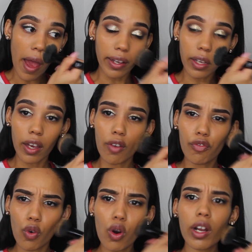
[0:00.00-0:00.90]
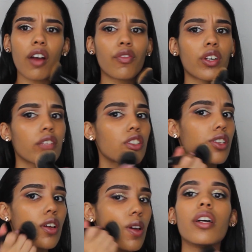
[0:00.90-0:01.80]
I get full
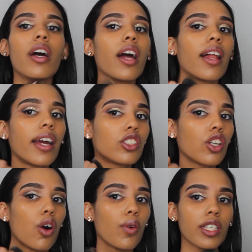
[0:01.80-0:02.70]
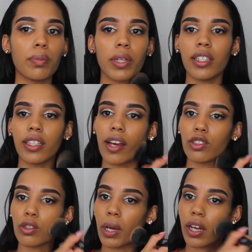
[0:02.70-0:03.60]
coverage. And I like to always blend
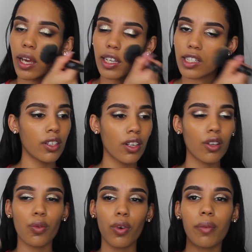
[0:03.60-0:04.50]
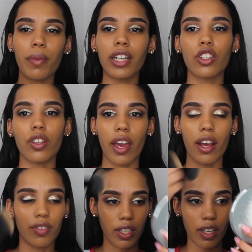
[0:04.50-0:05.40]
down to my neck. It's, you know, you want to make sure that
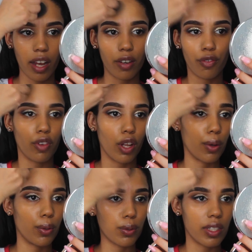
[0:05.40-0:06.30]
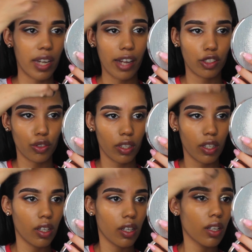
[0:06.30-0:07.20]
everything kind of flows naturally.